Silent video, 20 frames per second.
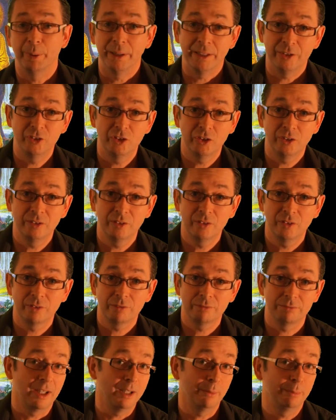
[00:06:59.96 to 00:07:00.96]
pigeons,
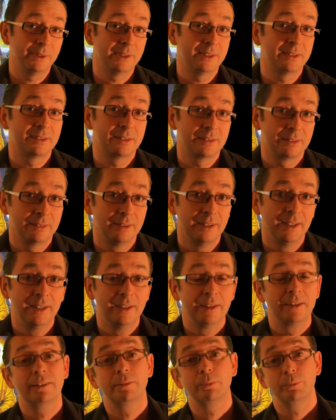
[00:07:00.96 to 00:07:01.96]
rabbits.
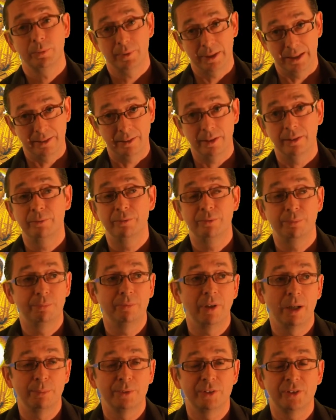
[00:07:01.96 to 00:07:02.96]
And
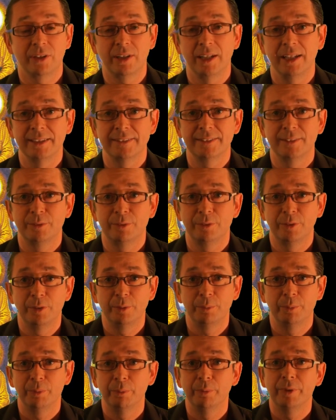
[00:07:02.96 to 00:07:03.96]
rabbits are classed as
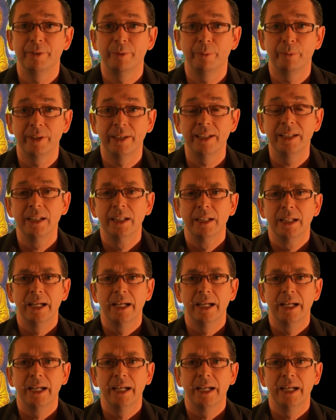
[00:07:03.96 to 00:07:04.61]
vermin, by the way.